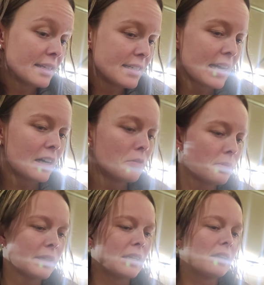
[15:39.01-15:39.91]

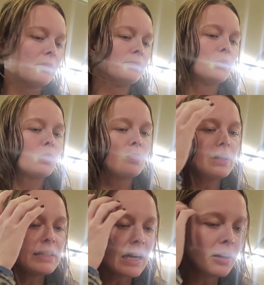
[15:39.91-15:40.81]
Downplaying. When
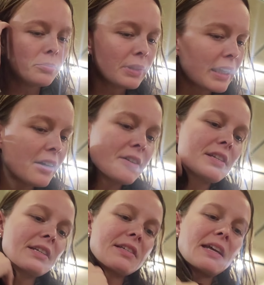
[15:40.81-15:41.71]
we downplay our
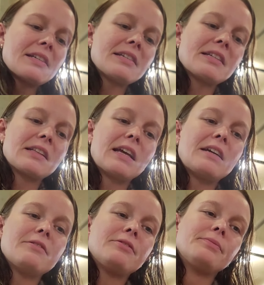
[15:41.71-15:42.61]
successes in
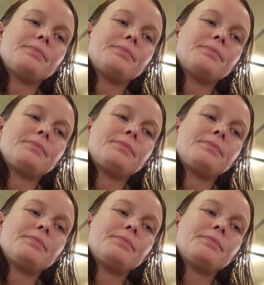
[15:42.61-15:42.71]
life,